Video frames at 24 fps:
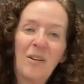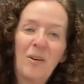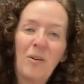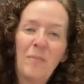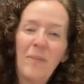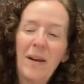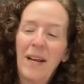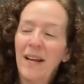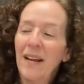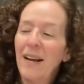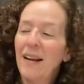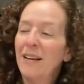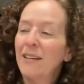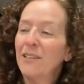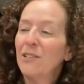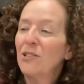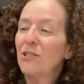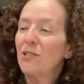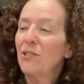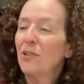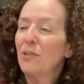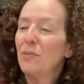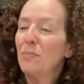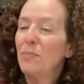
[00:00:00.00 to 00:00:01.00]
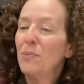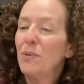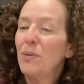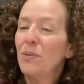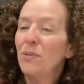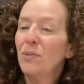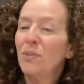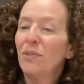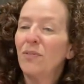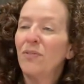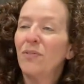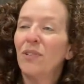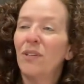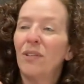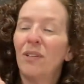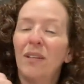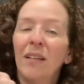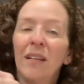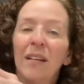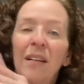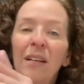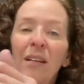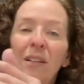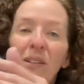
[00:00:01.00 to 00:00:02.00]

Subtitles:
Oh my gosh, they're beautiful.